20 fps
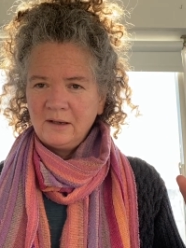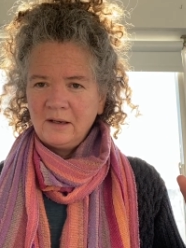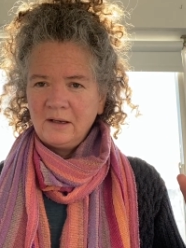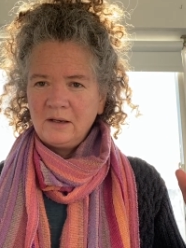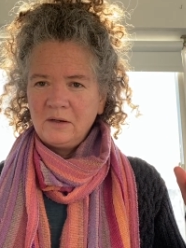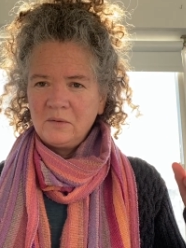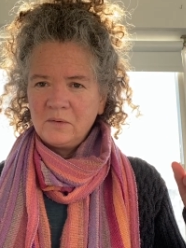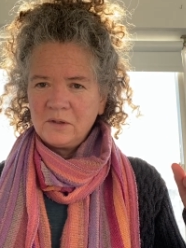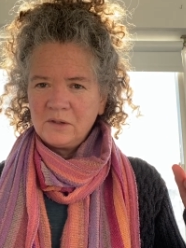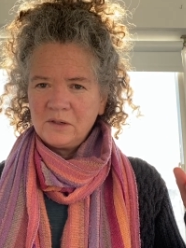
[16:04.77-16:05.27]

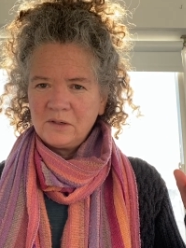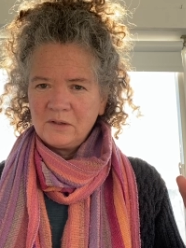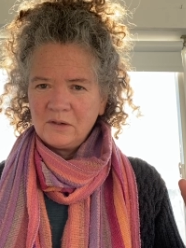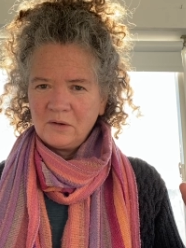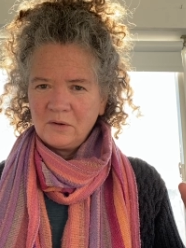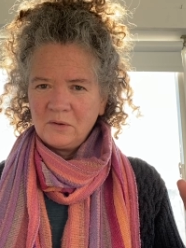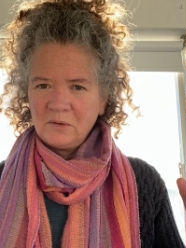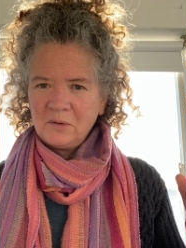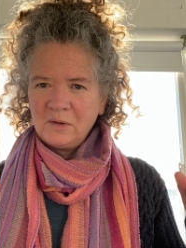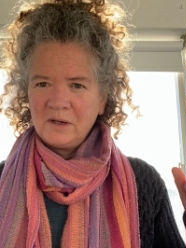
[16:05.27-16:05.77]
You are
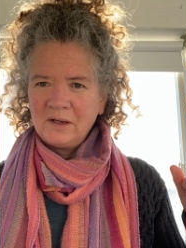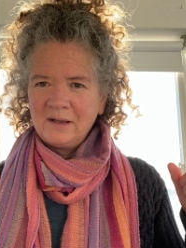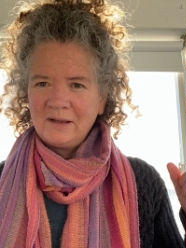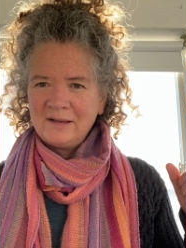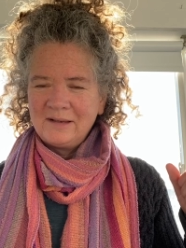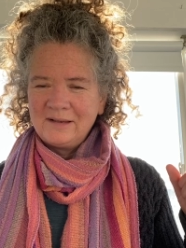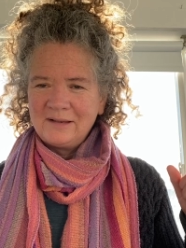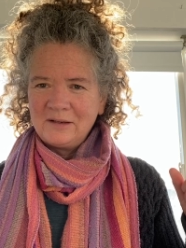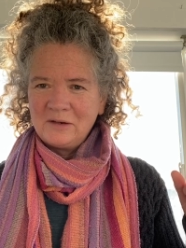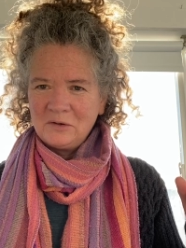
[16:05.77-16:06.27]
so,
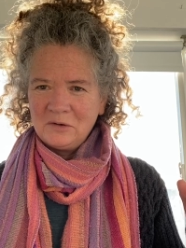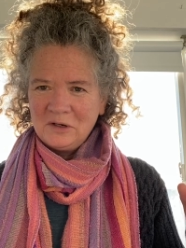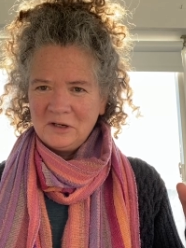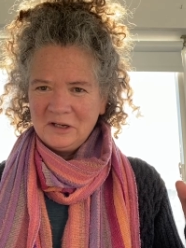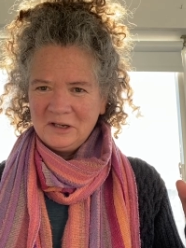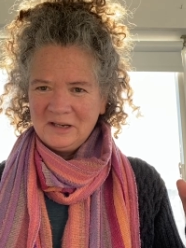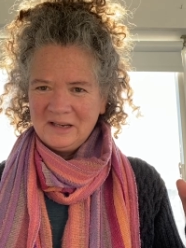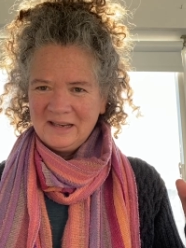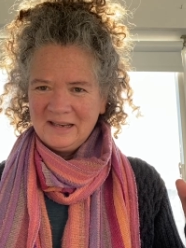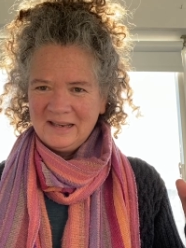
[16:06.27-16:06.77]
so
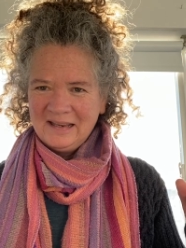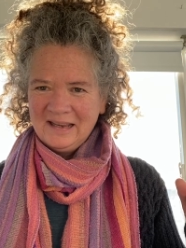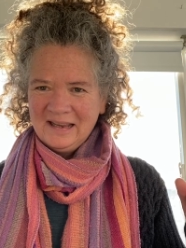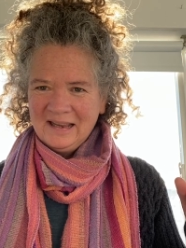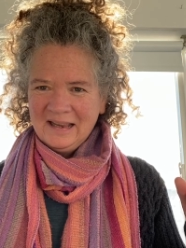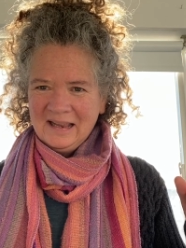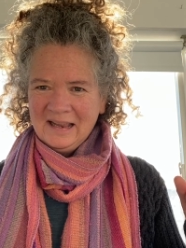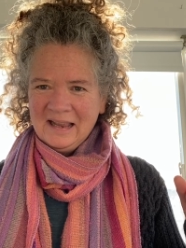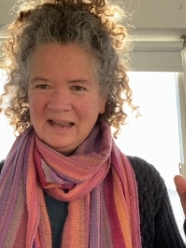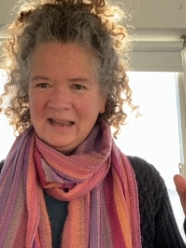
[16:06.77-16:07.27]
good.
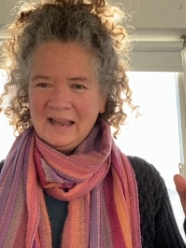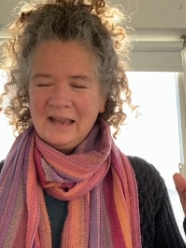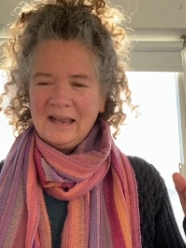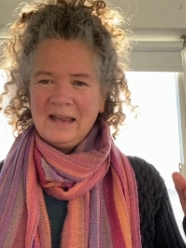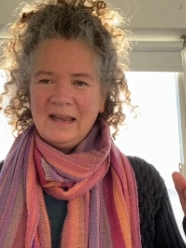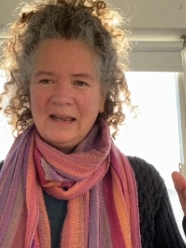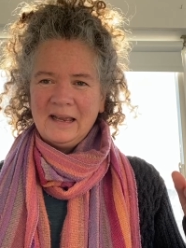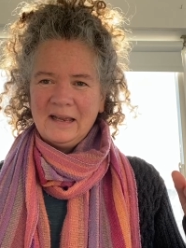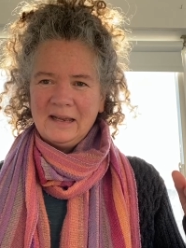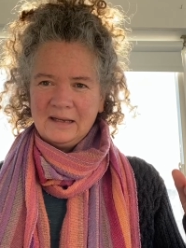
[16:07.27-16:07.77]

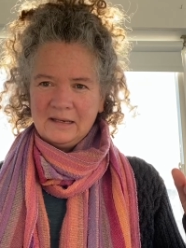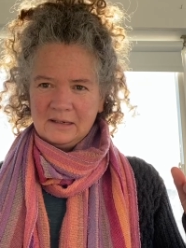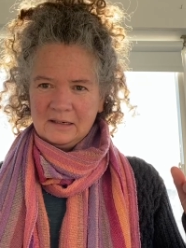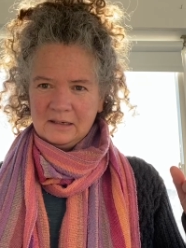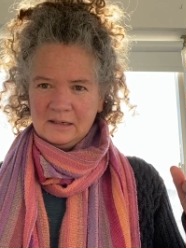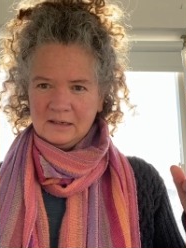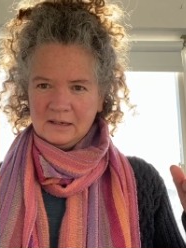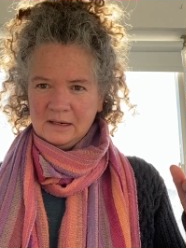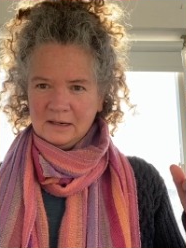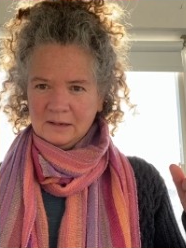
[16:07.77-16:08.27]

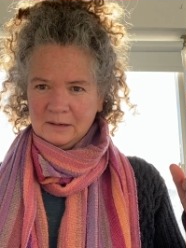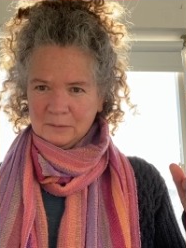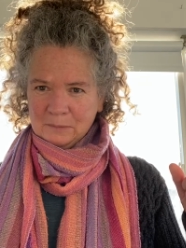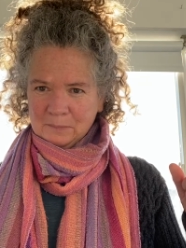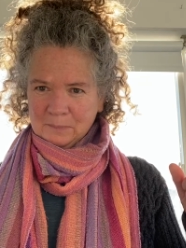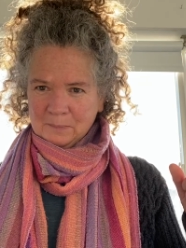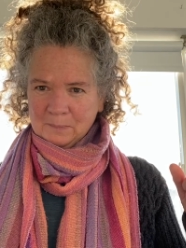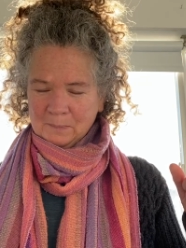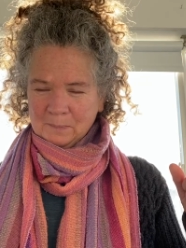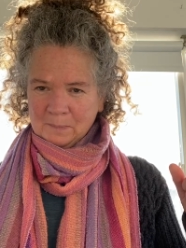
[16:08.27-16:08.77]
And
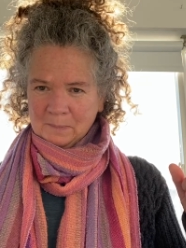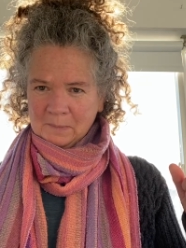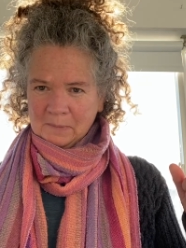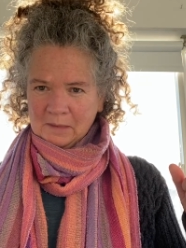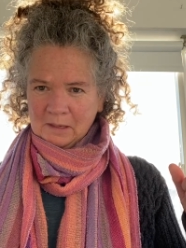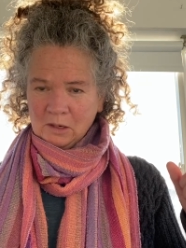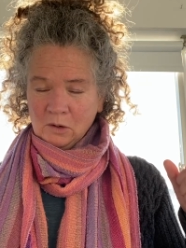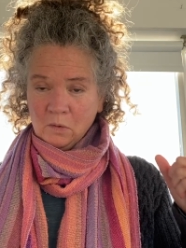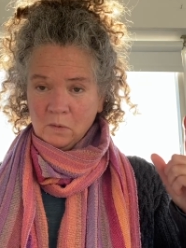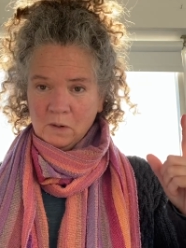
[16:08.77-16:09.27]

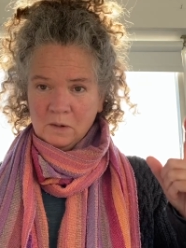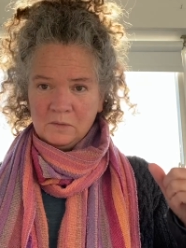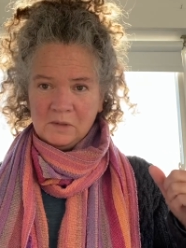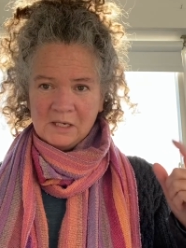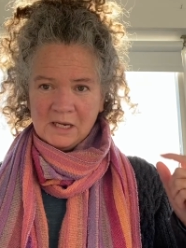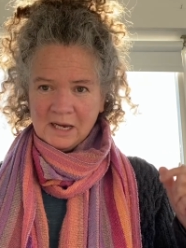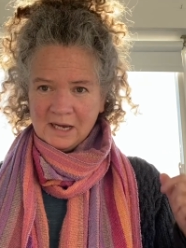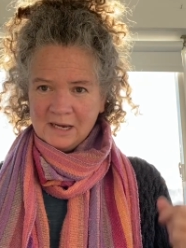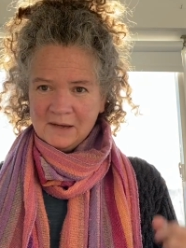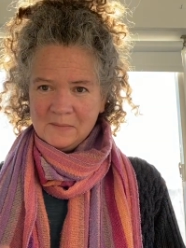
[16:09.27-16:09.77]
go
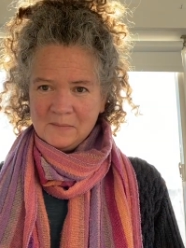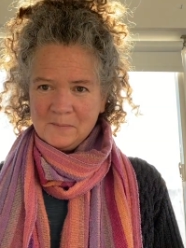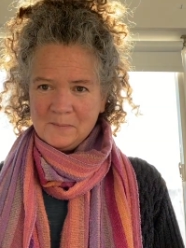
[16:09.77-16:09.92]
outside.